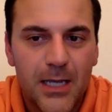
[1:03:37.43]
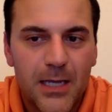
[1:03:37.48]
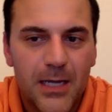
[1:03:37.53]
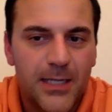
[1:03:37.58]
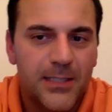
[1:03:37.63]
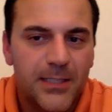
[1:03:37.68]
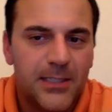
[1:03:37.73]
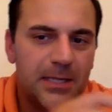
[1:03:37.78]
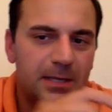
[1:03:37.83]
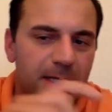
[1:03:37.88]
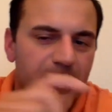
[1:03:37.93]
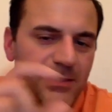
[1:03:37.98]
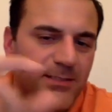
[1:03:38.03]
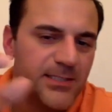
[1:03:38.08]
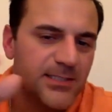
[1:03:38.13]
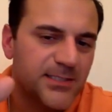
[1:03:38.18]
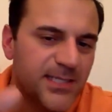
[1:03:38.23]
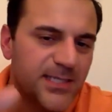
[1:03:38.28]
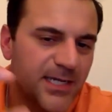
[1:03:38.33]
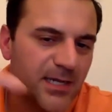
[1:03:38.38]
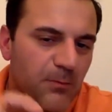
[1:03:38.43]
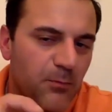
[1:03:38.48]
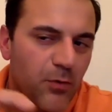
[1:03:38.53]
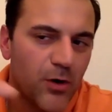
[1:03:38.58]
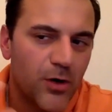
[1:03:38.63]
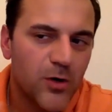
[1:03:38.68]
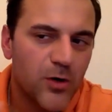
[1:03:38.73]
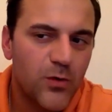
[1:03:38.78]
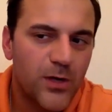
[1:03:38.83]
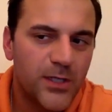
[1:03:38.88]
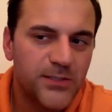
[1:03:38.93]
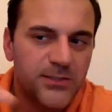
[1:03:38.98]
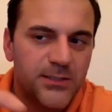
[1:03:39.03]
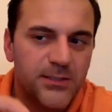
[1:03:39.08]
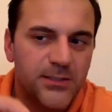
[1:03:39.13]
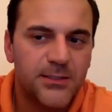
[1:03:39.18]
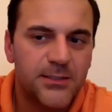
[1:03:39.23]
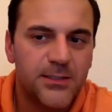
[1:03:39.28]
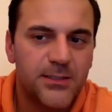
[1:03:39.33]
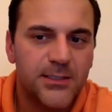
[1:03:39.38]
I and I guess the second part
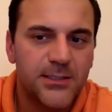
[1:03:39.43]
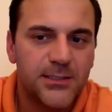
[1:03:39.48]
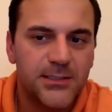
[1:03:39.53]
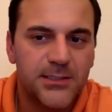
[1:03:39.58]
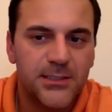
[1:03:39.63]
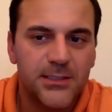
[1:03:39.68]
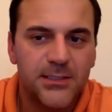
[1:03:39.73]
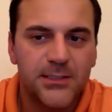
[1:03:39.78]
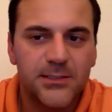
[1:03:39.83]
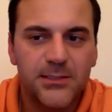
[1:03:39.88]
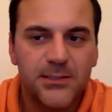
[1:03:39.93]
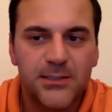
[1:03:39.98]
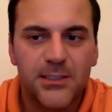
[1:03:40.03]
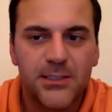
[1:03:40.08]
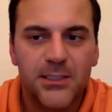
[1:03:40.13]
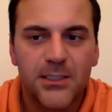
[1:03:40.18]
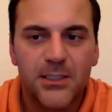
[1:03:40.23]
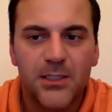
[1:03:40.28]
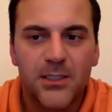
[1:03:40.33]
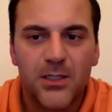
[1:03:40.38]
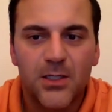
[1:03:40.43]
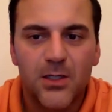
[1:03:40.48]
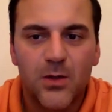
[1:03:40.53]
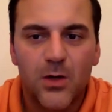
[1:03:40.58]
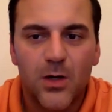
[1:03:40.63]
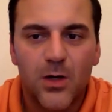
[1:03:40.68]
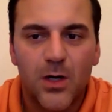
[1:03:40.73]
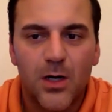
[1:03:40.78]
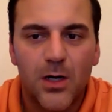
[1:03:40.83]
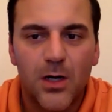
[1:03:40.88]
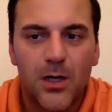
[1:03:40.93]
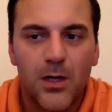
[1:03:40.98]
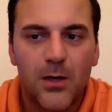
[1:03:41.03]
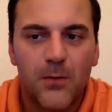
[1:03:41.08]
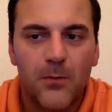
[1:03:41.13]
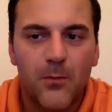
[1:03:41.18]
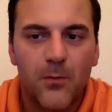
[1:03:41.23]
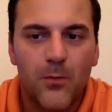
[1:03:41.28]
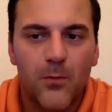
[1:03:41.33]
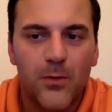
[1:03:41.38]
question to this is
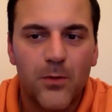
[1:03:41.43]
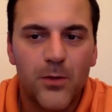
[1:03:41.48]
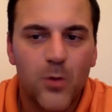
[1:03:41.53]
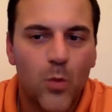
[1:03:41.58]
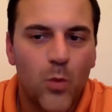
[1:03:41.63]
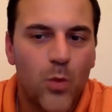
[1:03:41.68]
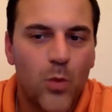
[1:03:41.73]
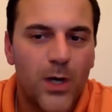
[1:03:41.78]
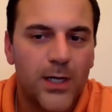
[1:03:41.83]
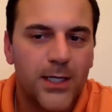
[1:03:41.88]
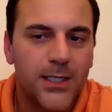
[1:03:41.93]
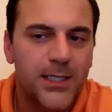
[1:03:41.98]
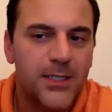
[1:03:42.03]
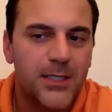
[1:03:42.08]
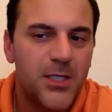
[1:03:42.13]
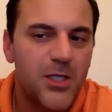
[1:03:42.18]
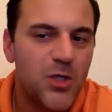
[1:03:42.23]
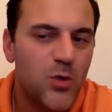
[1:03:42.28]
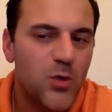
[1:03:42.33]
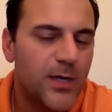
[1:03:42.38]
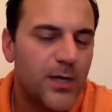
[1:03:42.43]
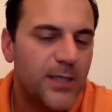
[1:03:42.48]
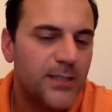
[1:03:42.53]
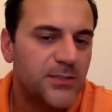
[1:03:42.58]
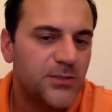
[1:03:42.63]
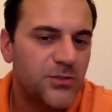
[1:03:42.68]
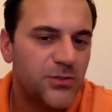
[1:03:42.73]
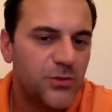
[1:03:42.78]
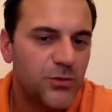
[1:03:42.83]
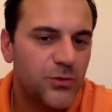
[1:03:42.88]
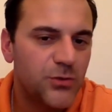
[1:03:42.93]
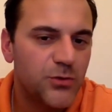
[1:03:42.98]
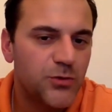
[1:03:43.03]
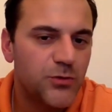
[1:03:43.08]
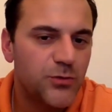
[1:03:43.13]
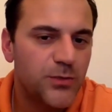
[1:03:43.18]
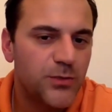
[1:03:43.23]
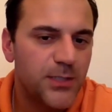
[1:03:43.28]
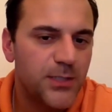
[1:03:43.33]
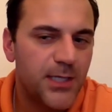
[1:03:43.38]
uh, you know, what can the U.S. do
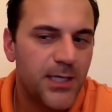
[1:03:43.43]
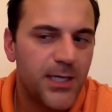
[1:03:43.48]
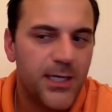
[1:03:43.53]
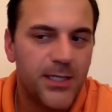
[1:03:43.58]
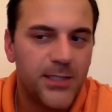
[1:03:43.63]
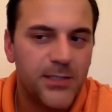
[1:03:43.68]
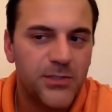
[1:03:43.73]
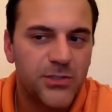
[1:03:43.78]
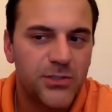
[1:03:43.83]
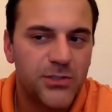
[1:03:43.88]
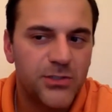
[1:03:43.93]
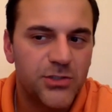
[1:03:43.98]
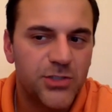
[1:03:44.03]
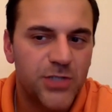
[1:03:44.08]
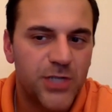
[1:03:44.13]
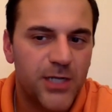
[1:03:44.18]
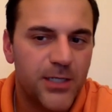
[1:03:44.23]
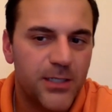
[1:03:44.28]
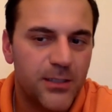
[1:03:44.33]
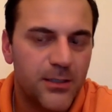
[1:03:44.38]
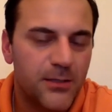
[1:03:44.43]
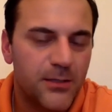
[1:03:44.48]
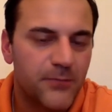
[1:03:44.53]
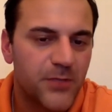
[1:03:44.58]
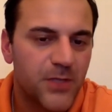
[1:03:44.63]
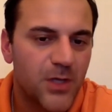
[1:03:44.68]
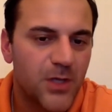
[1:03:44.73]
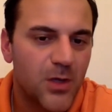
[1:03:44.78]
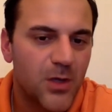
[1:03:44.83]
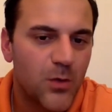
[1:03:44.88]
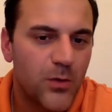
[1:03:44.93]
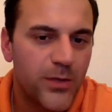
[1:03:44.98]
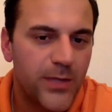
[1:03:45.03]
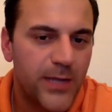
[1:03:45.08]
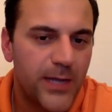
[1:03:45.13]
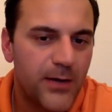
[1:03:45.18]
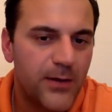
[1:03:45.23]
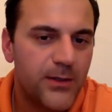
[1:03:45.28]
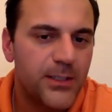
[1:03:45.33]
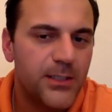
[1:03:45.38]
to engage China
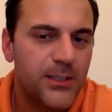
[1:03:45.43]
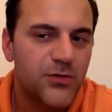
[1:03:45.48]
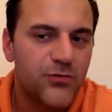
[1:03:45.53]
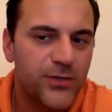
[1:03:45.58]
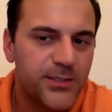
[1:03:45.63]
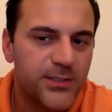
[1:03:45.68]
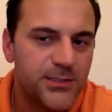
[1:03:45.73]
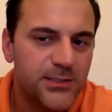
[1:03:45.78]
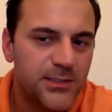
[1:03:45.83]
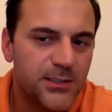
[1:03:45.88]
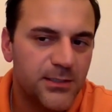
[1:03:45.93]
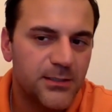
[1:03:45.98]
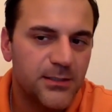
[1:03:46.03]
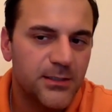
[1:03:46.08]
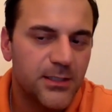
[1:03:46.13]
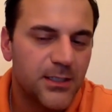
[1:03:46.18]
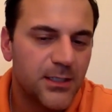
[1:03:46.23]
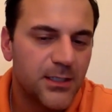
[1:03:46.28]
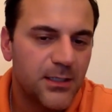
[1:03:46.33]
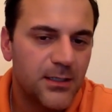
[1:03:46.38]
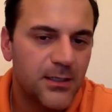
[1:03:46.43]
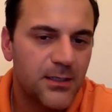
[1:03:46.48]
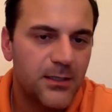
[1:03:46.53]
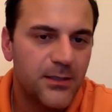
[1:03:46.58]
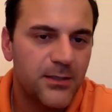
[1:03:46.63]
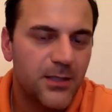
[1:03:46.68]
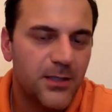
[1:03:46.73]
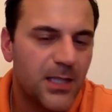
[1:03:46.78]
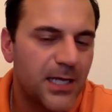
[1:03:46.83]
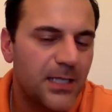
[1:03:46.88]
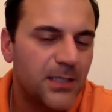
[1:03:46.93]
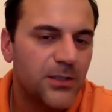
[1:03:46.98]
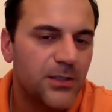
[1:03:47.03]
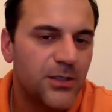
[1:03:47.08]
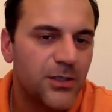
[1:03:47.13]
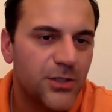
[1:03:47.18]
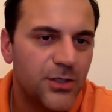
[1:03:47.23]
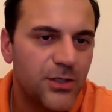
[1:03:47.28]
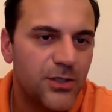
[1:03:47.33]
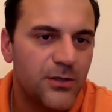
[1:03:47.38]
without increasing uh, the
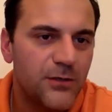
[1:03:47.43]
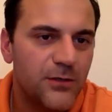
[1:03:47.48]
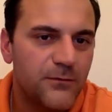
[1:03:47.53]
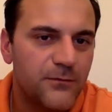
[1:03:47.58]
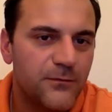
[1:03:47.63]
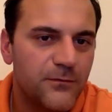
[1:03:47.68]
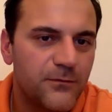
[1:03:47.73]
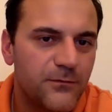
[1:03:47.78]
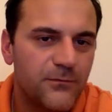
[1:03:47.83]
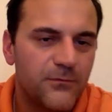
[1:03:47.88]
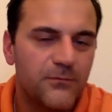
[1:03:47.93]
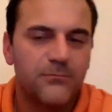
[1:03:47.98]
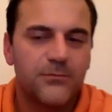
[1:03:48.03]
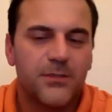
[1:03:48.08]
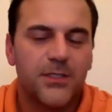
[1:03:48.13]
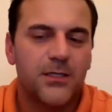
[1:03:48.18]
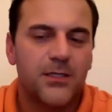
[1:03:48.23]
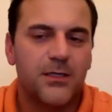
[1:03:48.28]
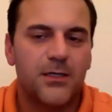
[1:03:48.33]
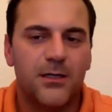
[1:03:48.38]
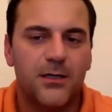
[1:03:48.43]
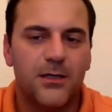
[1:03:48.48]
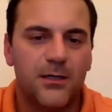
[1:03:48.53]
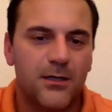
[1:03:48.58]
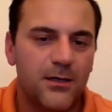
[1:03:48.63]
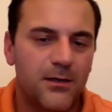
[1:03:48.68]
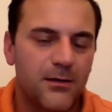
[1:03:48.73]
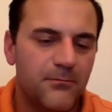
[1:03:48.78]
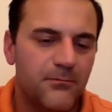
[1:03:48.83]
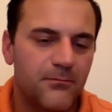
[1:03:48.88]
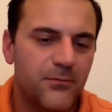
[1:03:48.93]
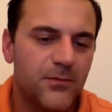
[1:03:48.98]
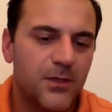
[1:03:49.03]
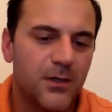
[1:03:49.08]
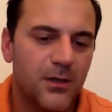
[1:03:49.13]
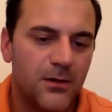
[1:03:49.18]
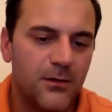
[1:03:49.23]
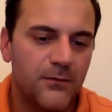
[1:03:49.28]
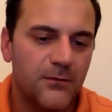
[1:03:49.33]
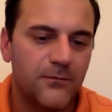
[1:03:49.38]
likelihood of uh,
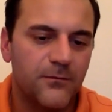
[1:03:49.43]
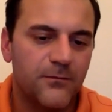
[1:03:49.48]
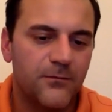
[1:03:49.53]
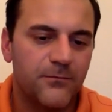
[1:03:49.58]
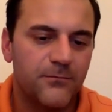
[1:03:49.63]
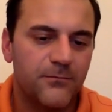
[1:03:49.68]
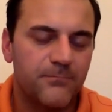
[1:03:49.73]
of